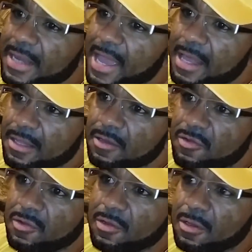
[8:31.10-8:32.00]

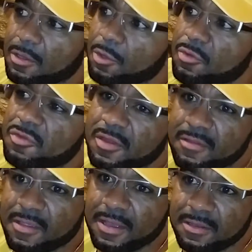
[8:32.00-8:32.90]
knowledge, you
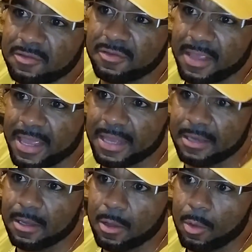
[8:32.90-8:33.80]
seek to
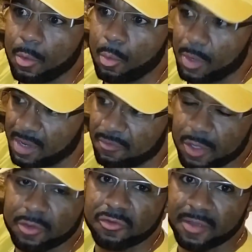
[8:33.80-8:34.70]
understand whatever
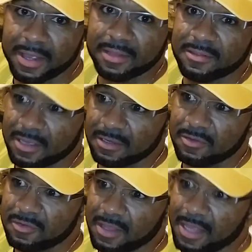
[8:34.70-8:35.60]
you're trying to
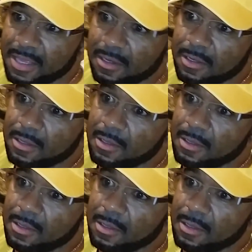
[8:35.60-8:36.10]
understand